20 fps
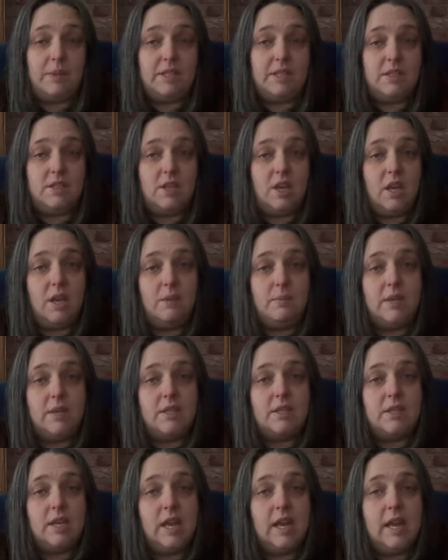
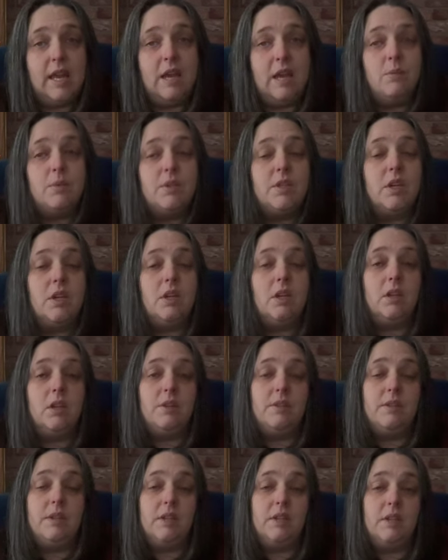determined, it was
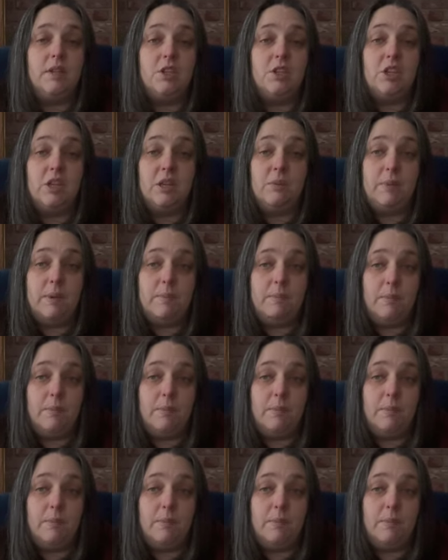concluded that she had been